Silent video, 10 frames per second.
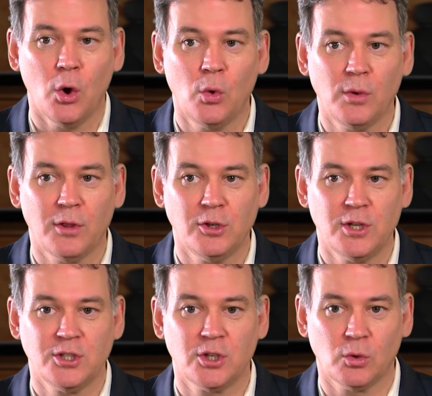owned the
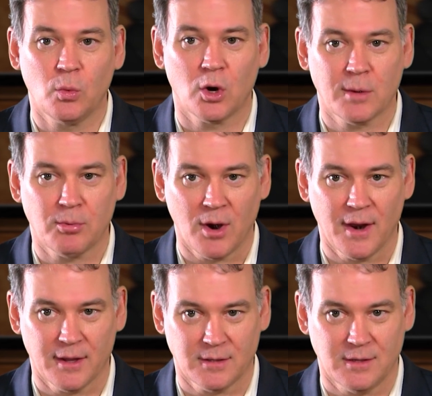digital work
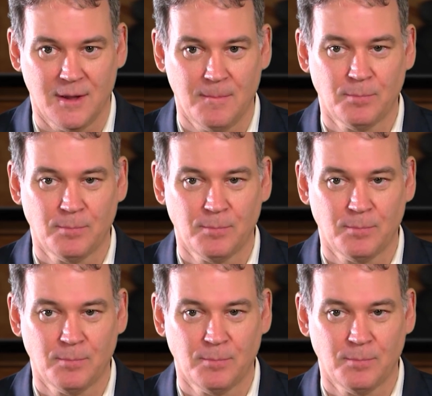product.